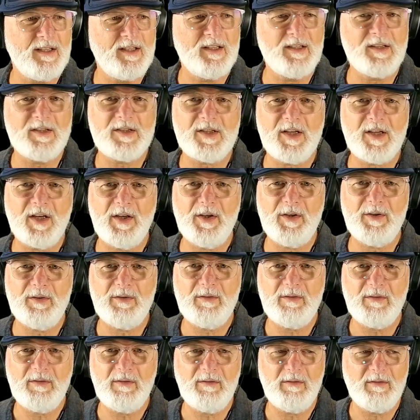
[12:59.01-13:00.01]
So
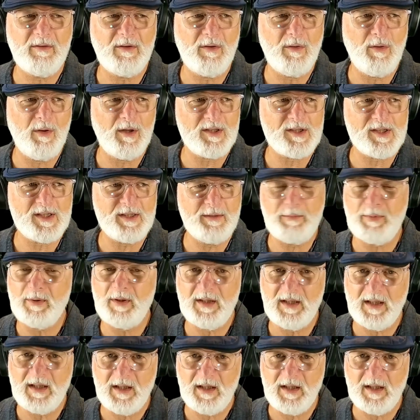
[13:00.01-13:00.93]
quite a simple little